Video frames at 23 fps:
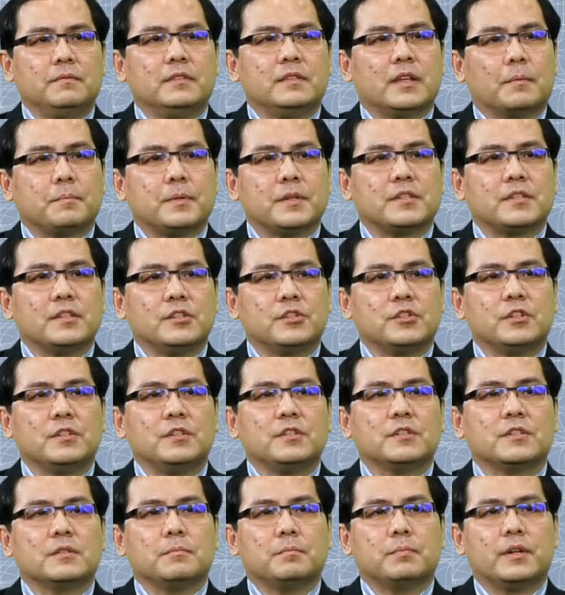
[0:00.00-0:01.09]

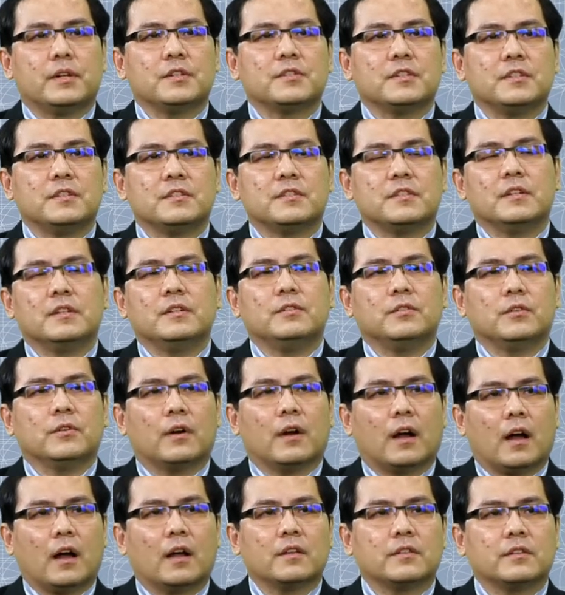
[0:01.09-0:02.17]
depositions present in your
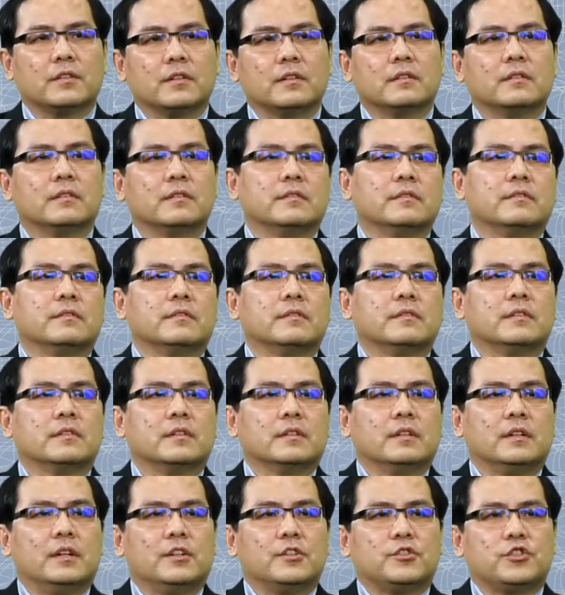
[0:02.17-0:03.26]
heart.
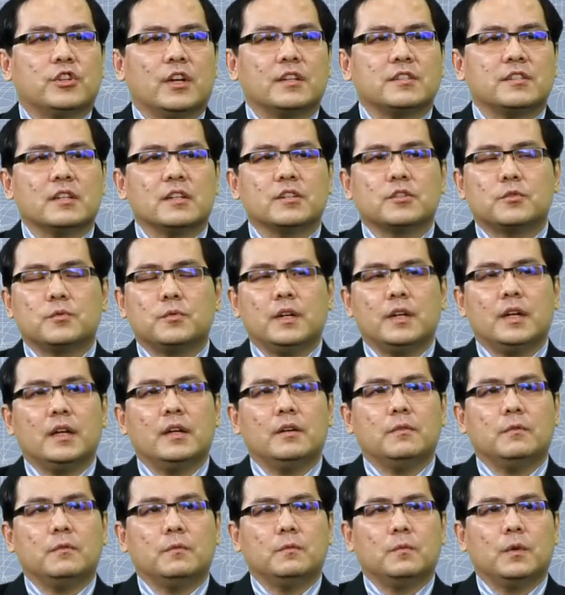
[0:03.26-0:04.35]
A chest
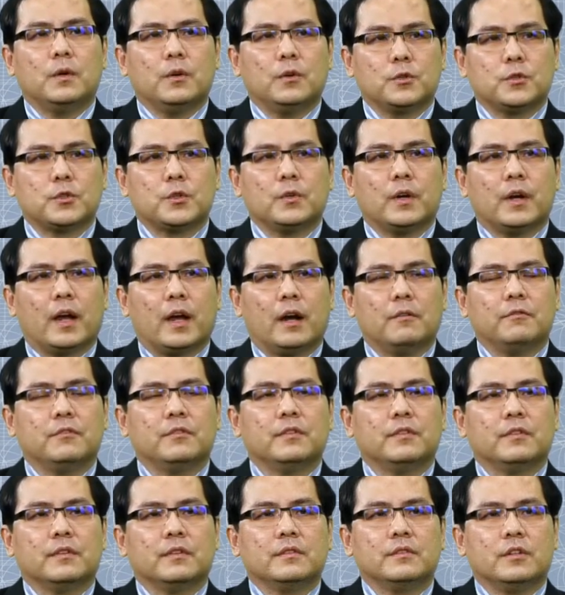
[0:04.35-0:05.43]
X-ray will also help
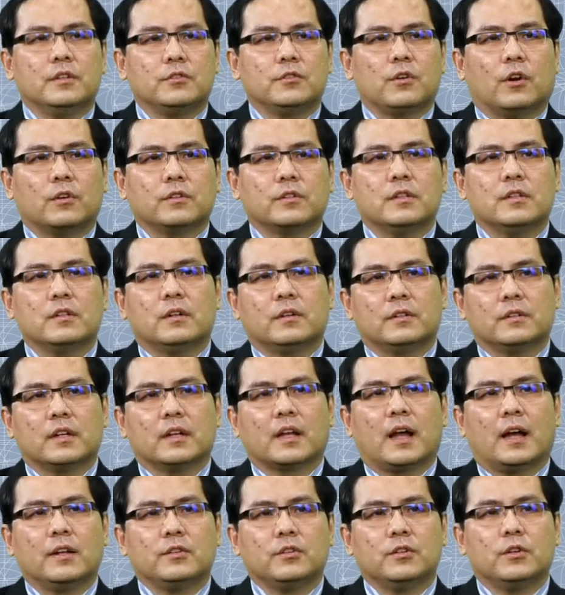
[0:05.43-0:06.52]
the doctor or the
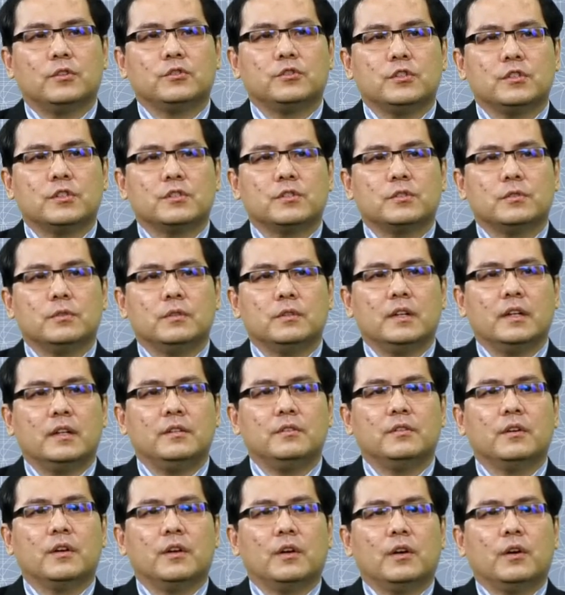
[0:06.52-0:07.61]
cardiologist to
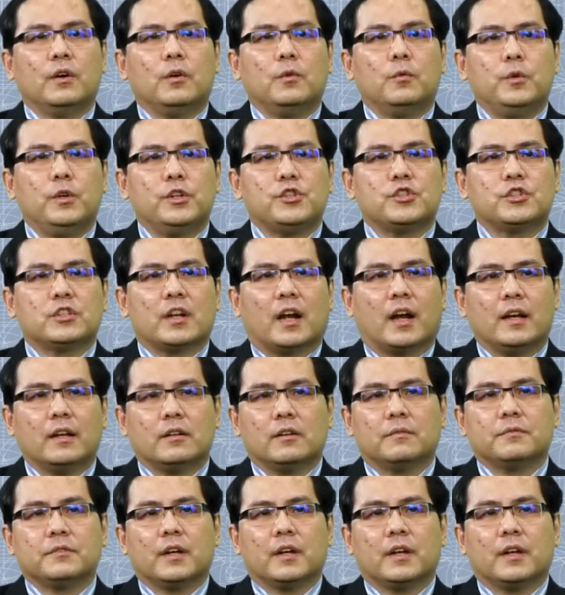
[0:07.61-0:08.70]
learn which type
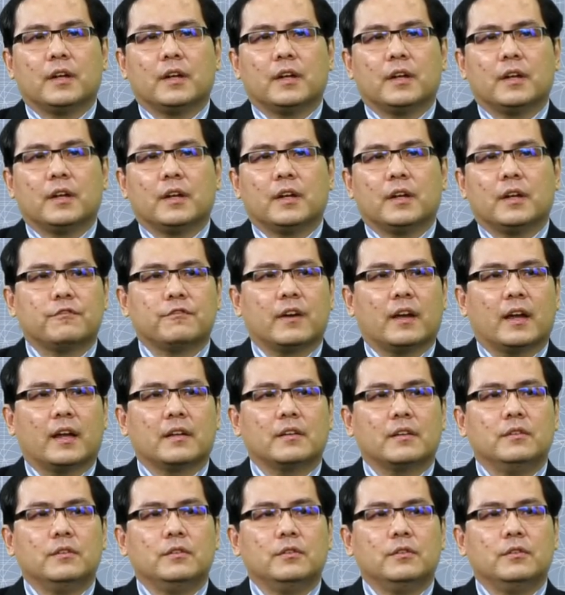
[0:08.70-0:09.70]
of the heart defect